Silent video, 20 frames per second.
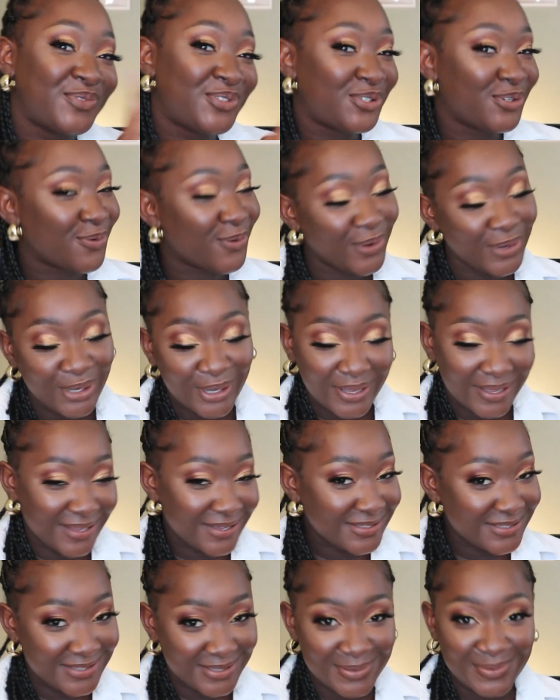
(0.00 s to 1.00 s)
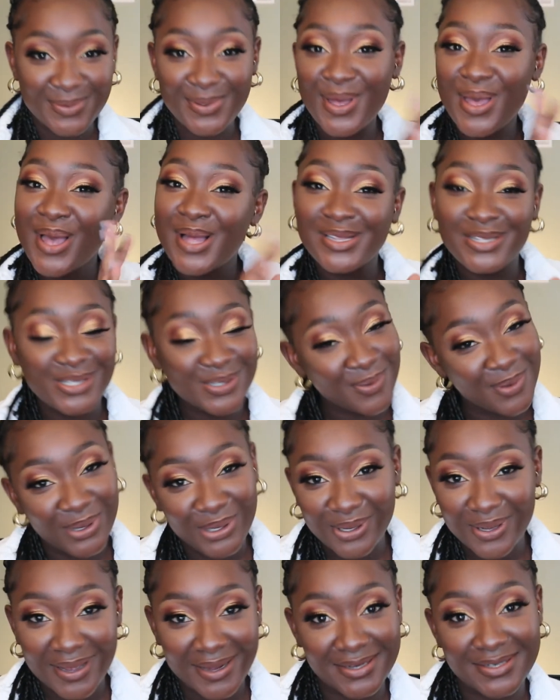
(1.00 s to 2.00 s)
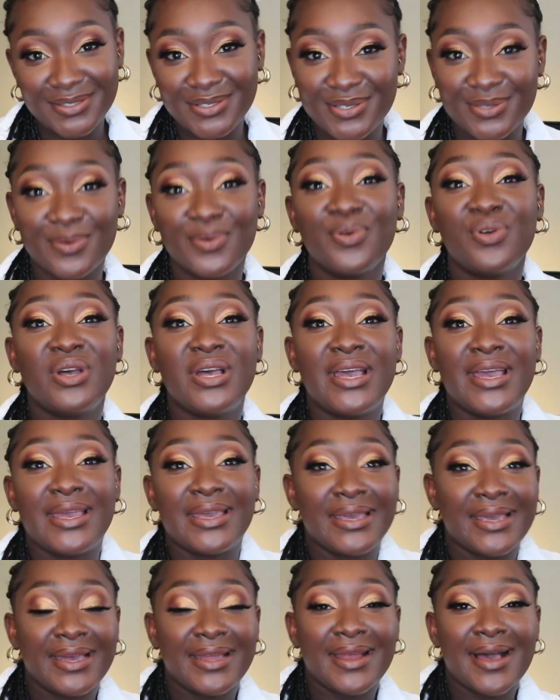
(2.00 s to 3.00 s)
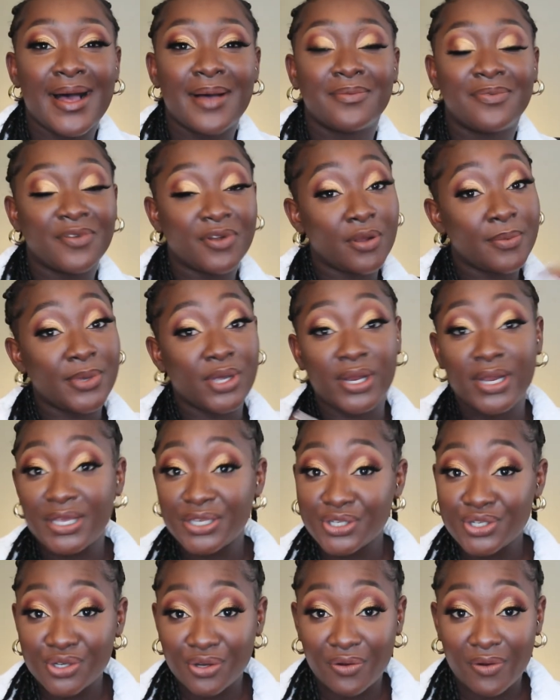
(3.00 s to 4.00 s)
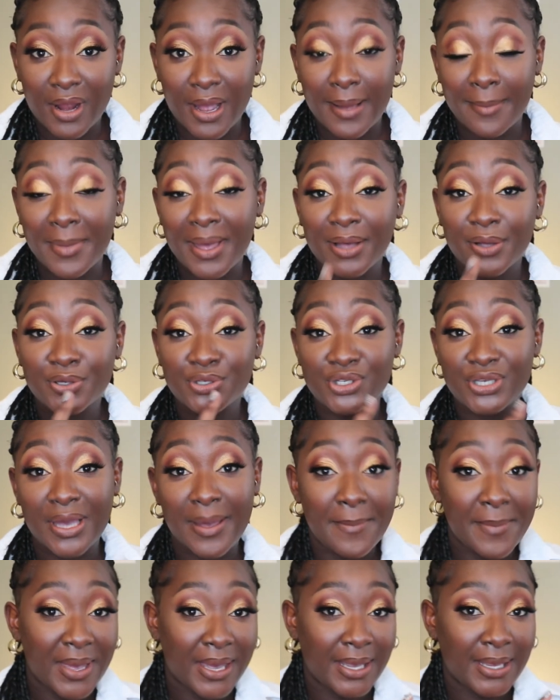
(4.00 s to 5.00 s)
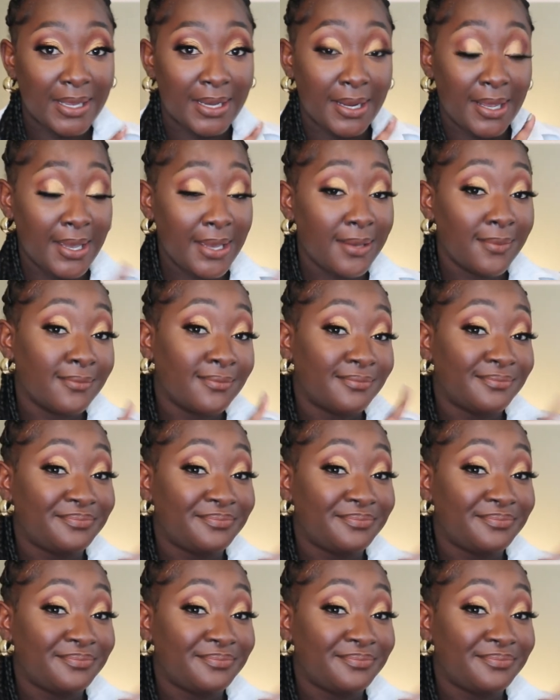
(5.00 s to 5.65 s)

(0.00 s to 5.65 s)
Do what you can do. Do what you gotta do. And follow me on Instagram, Akosua Benhene.